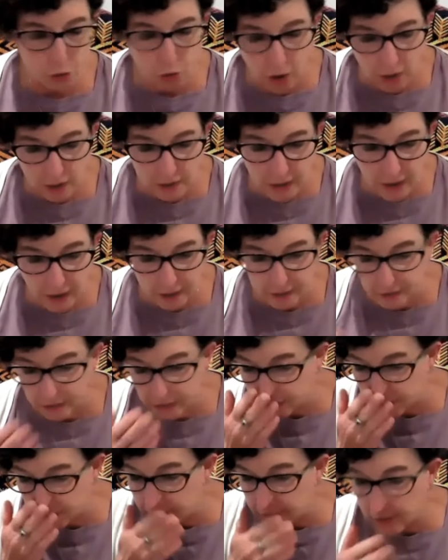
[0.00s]
Tried that.
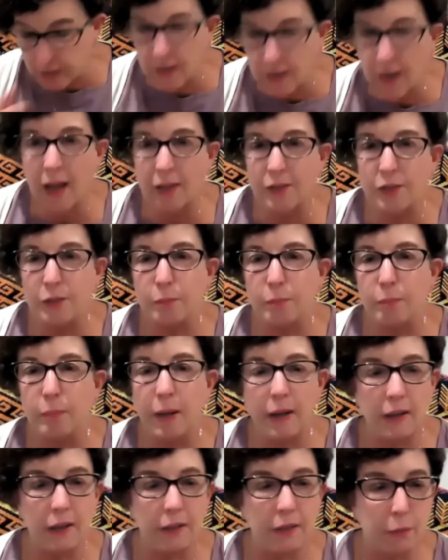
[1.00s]
It hasn't
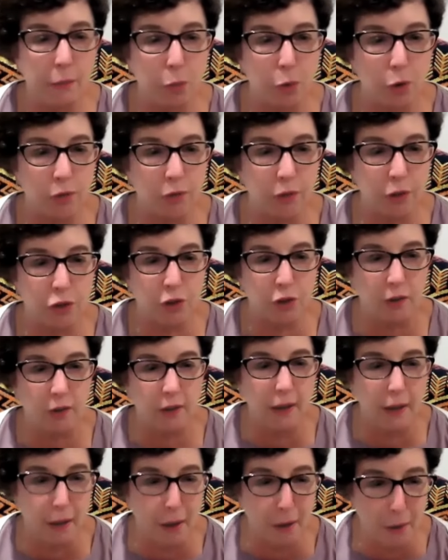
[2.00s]
made anything more efficiently.
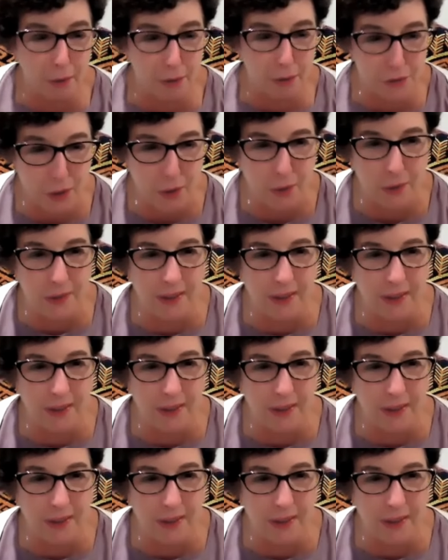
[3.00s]
So